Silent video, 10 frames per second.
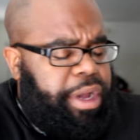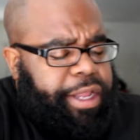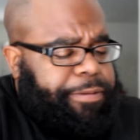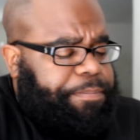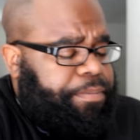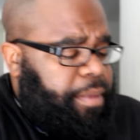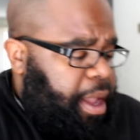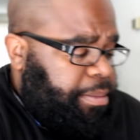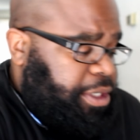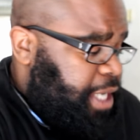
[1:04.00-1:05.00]
But
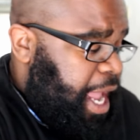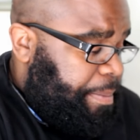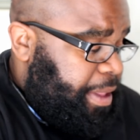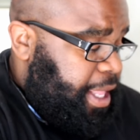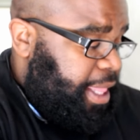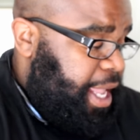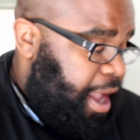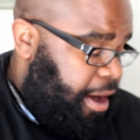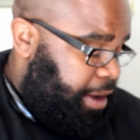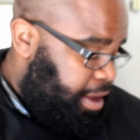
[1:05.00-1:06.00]
I'm just happy that they
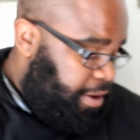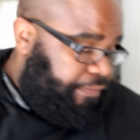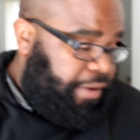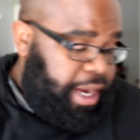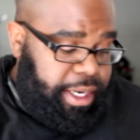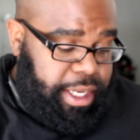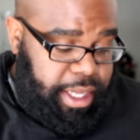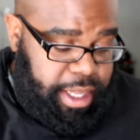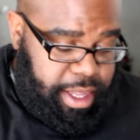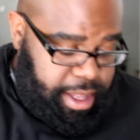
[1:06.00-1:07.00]
are here finally.